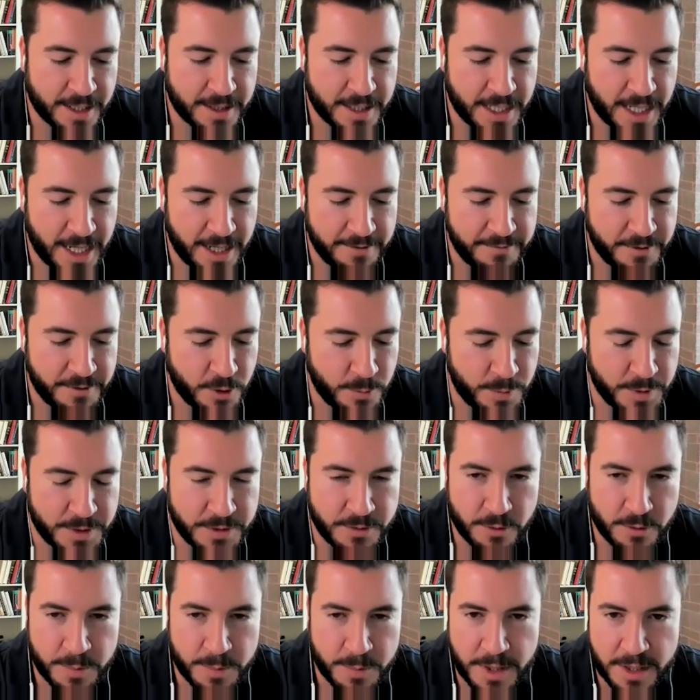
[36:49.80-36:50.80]
I have an
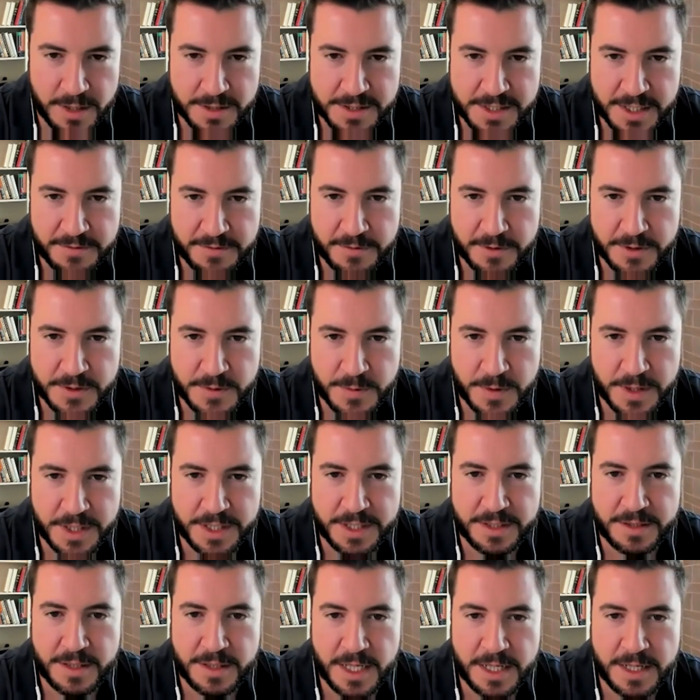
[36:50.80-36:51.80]
open door policy. If folks
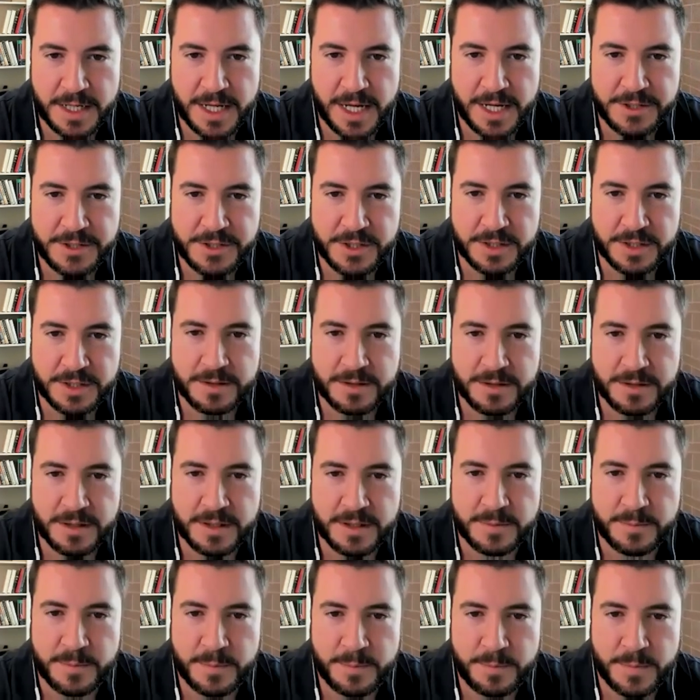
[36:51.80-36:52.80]
want to engage on
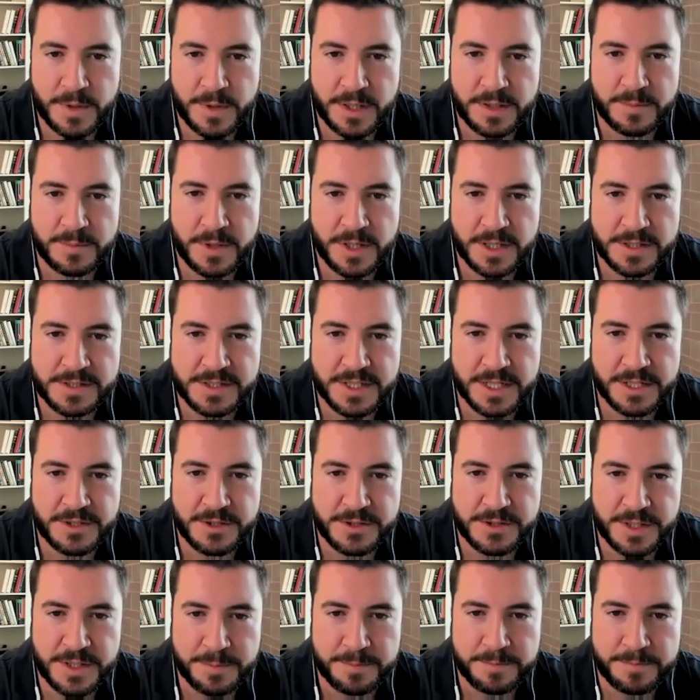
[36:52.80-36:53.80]
on on policy
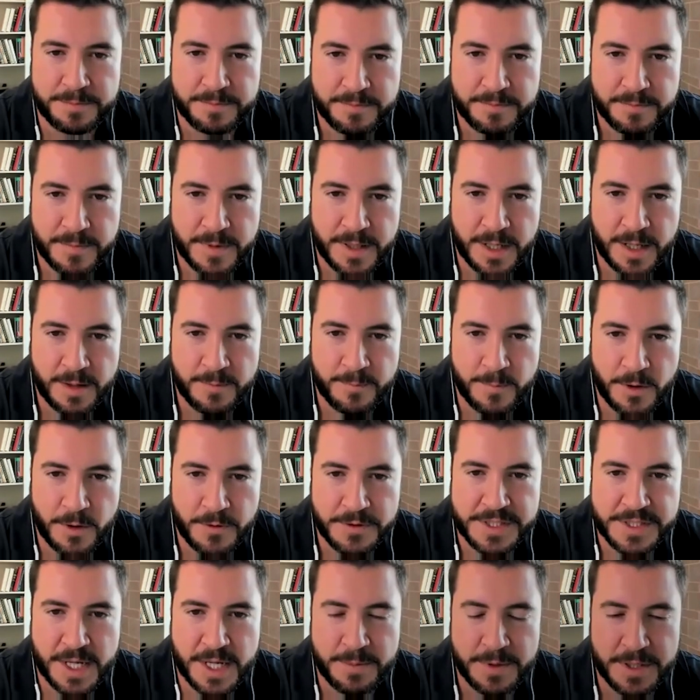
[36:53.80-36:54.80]
issues, I'm I'm
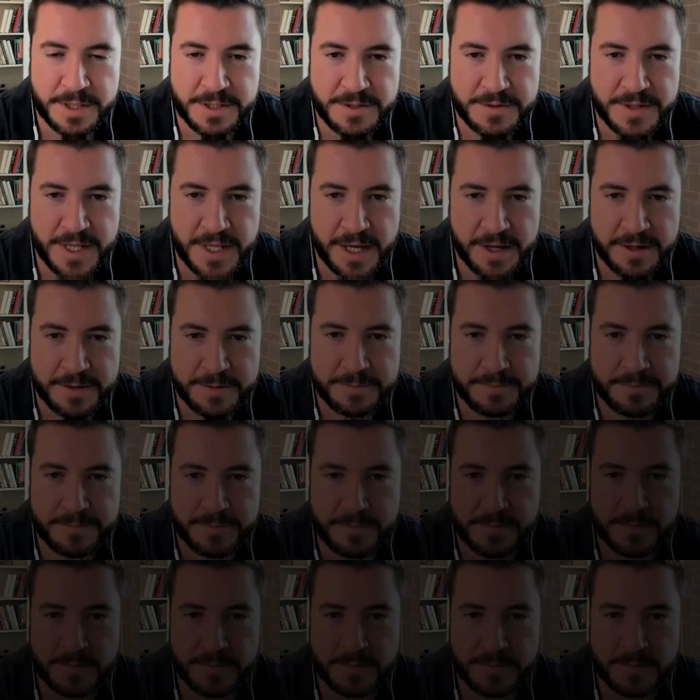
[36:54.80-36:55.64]
always happy to do that.